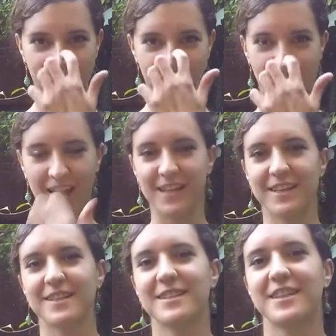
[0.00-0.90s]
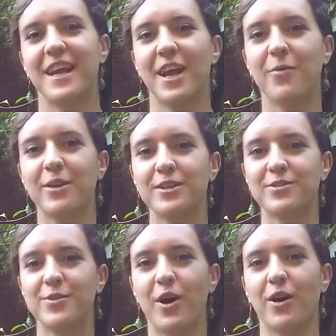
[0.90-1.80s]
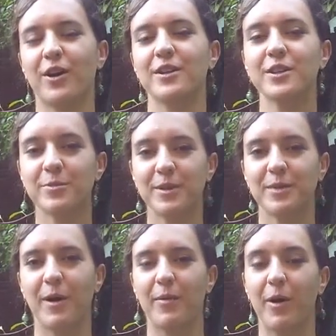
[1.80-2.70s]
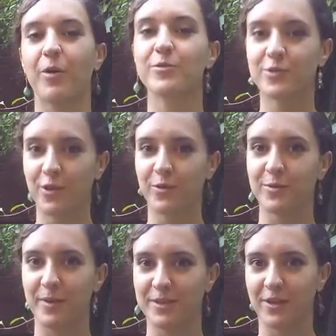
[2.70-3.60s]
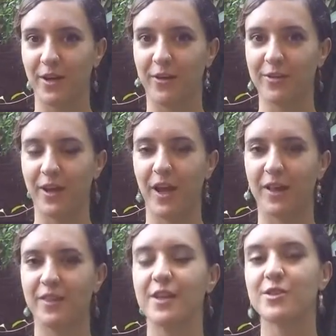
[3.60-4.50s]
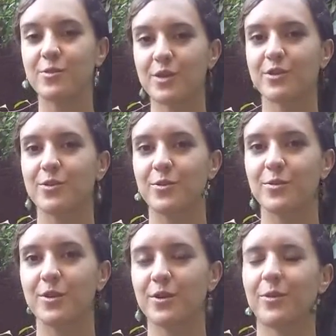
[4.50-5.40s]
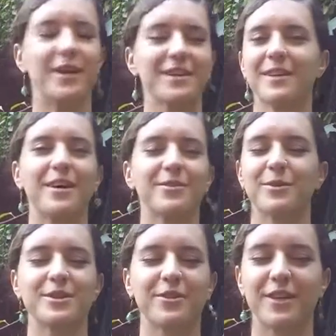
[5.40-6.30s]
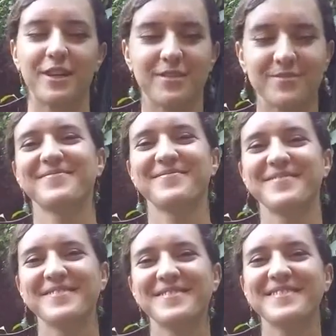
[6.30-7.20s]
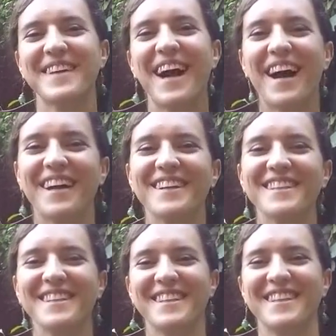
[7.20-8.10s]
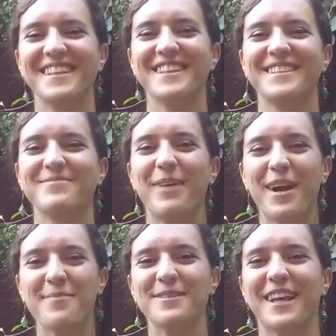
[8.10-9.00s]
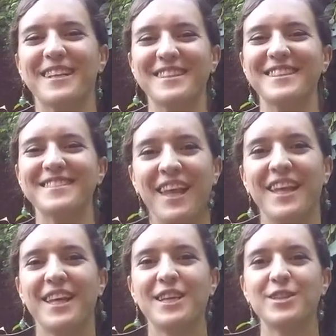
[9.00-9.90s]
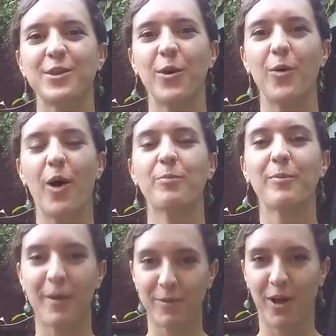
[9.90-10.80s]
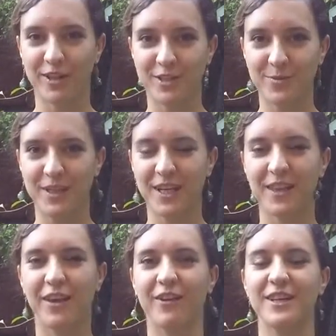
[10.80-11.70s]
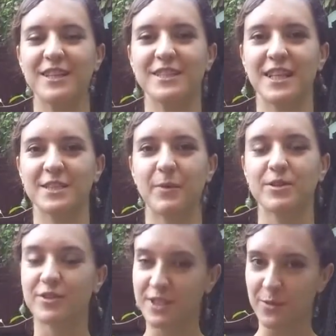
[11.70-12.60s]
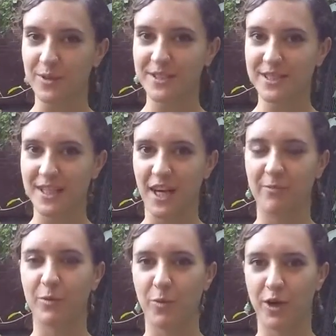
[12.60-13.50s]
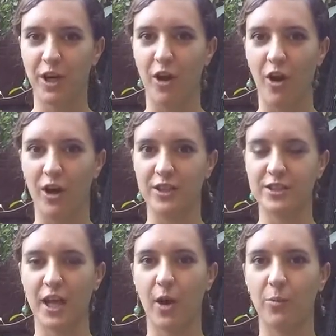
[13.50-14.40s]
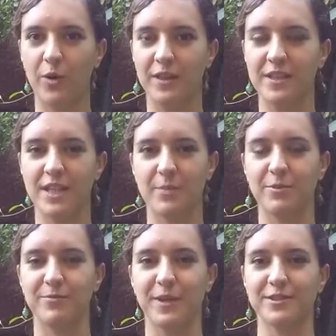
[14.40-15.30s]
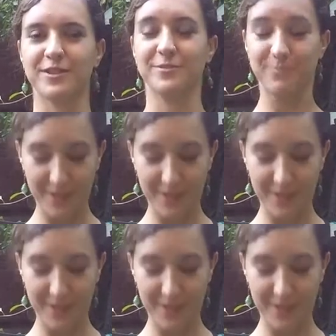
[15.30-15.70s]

And today I wanted to talk a little bit about my own struggle with mental health and things you can do. Wait, I want to start again. Hi, my name is Eileen. So up on my blog this week, there is a special sequence that I've been working on to help with the type of mental